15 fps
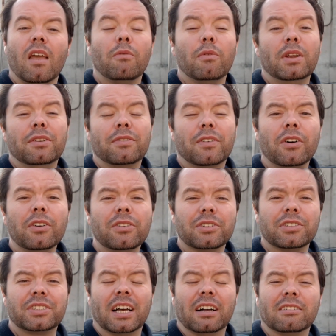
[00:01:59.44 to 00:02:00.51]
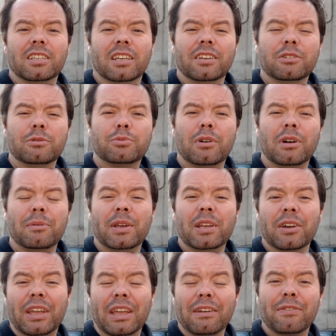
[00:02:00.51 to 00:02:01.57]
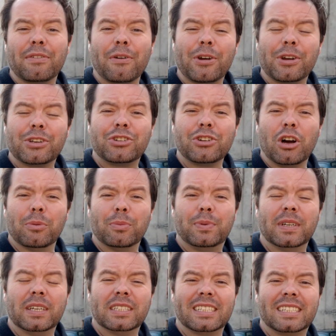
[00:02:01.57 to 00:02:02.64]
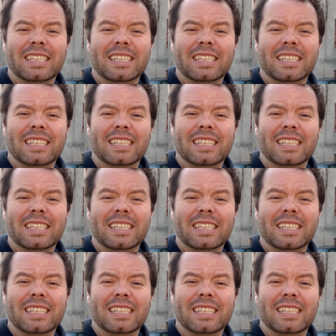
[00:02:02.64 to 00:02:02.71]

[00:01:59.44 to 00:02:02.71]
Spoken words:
When you've got your CELTA, you'll probably be looking for a job as a